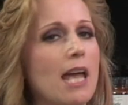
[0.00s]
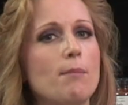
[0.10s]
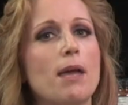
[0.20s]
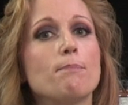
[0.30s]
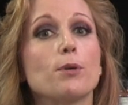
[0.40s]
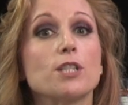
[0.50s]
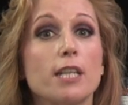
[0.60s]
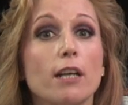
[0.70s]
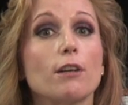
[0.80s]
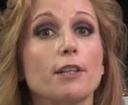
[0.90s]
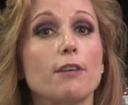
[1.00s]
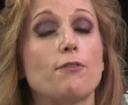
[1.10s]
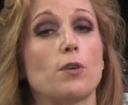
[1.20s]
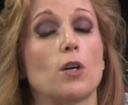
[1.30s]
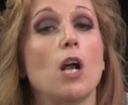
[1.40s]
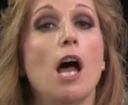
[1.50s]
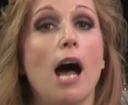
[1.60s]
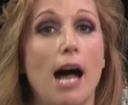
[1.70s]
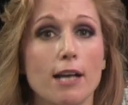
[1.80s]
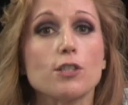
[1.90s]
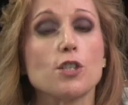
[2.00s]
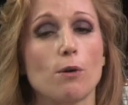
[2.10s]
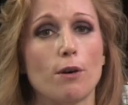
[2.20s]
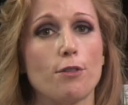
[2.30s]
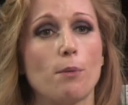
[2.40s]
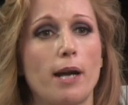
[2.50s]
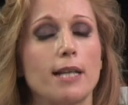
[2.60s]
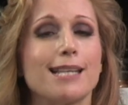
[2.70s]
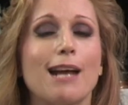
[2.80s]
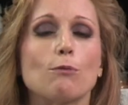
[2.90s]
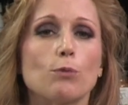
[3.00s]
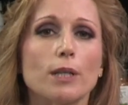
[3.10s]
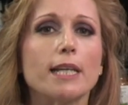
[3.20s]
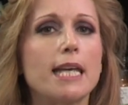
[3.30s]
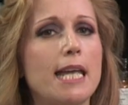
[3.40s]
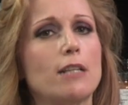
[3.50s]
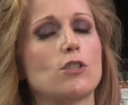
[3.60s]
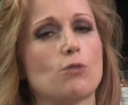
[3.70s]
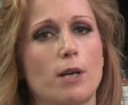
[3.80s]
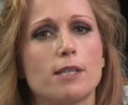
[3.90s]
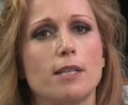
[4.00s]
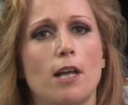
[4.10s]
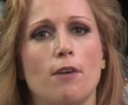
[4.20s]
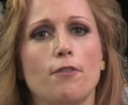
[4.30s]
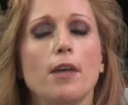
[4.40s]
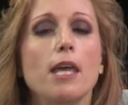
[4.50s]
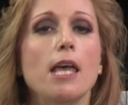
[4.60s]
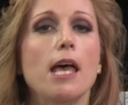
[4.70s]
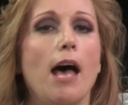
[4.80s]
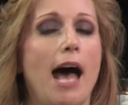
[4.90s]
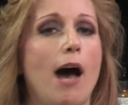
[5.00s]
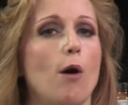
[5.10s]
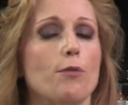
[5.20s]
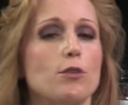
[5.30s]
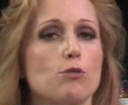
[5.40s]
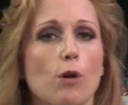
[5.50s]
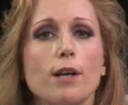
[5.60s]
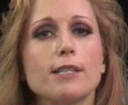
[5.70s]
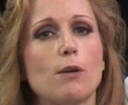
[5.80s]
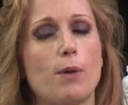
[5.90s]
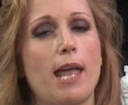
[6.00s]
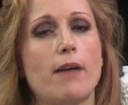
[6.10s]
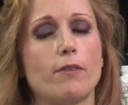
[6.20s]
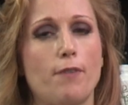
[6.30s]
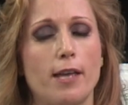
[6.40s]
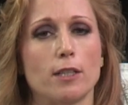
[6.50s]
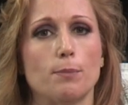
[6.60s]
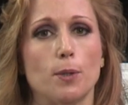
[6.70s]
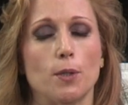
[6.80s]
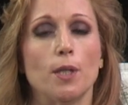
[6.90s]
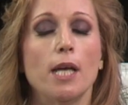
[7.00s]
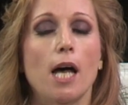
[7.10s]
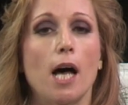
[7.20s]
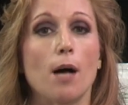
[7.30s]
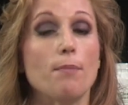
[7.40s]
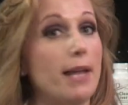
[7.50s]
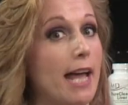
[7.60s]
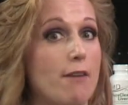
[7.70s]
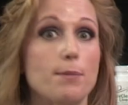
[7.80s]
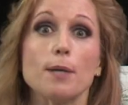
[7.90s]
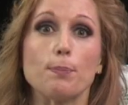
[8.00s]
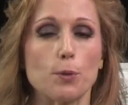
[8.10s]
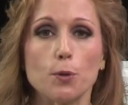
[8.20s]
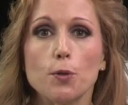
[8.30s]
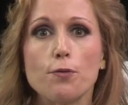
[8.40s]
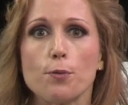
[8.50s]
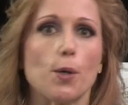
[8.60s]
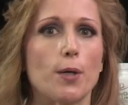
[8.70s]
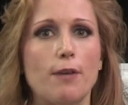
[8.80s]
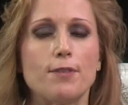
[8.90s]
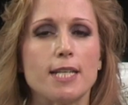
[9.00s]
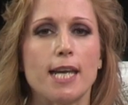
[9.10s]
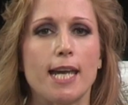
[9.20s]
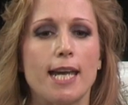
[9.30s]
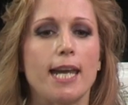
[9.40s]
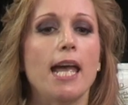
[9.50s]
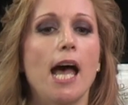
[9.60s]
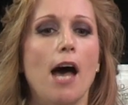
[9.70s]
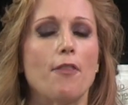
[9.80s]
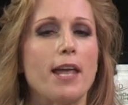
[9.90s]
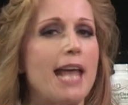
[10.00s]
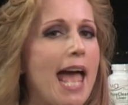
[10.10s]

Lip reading: I am, and particularly for osteoarthritis. I really can't stress enough how the drugs that we have available that have been approved through our FDA, they